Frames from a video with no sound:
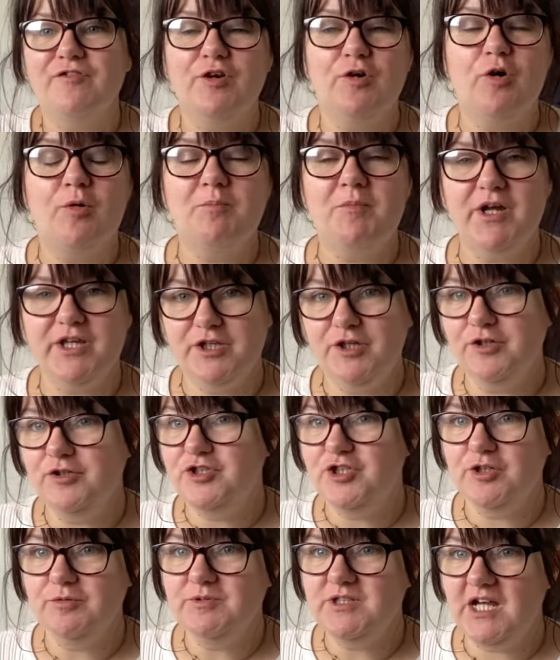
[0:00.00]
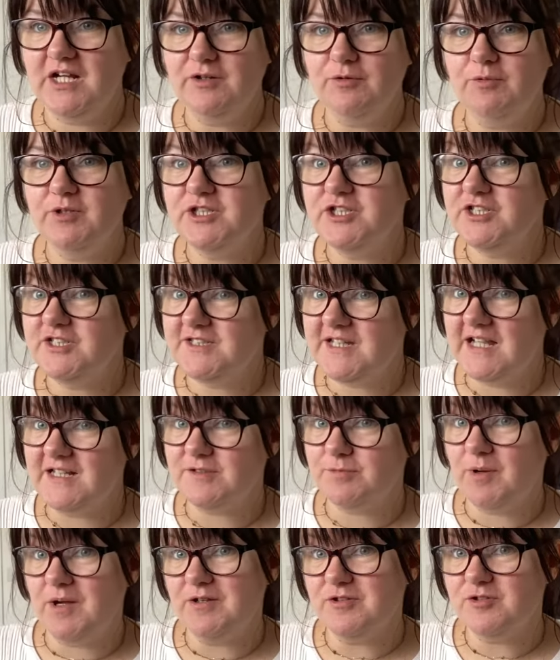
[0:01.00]
You're on my YouTube channel, which is
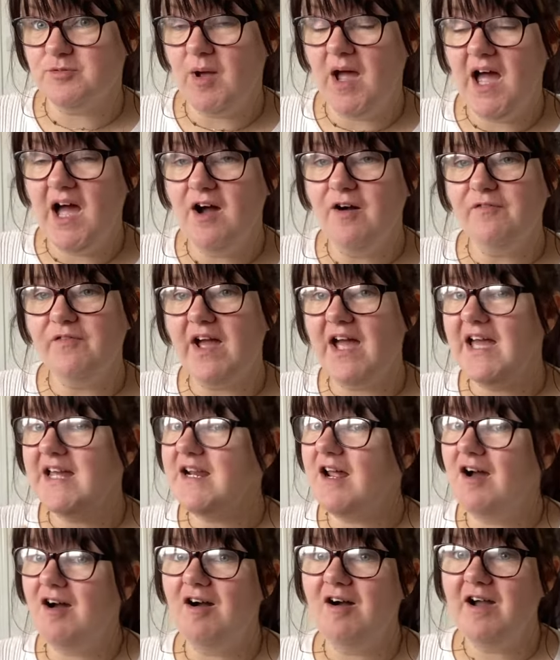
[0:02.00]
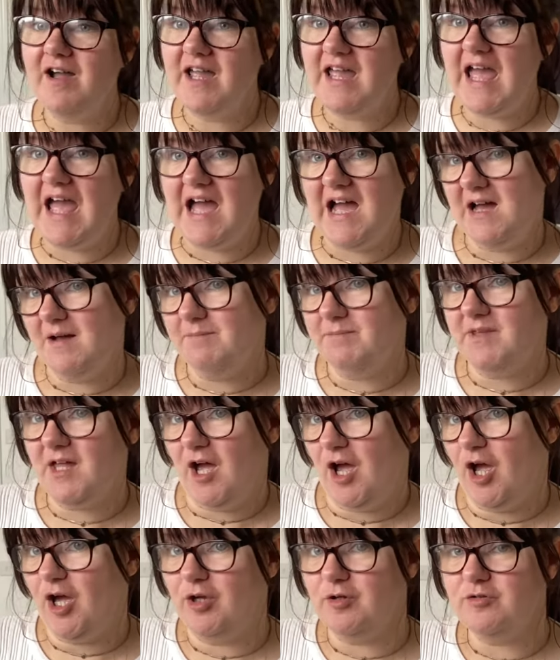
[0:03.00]
tazwells12, and I am the
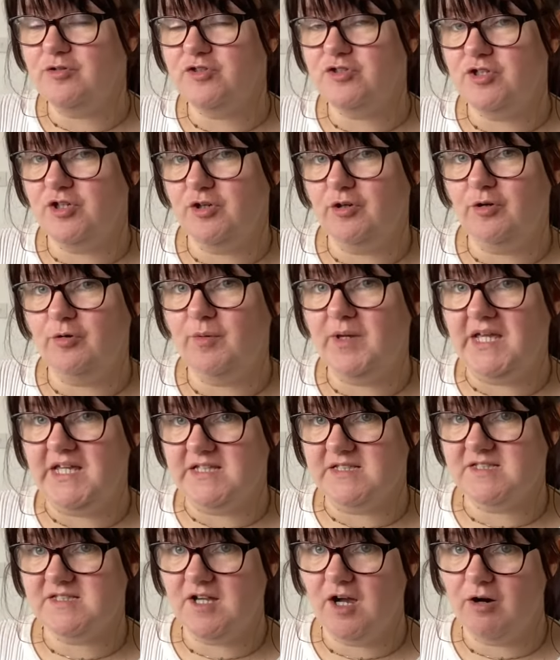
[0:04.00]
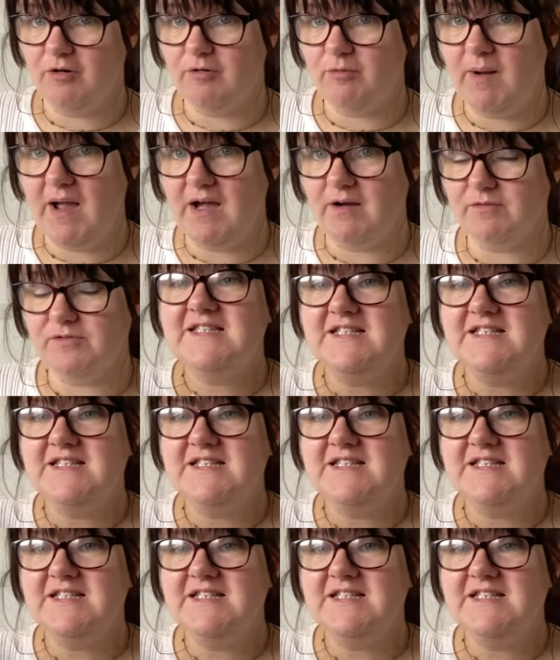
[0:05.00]
host, who is Tara Wells.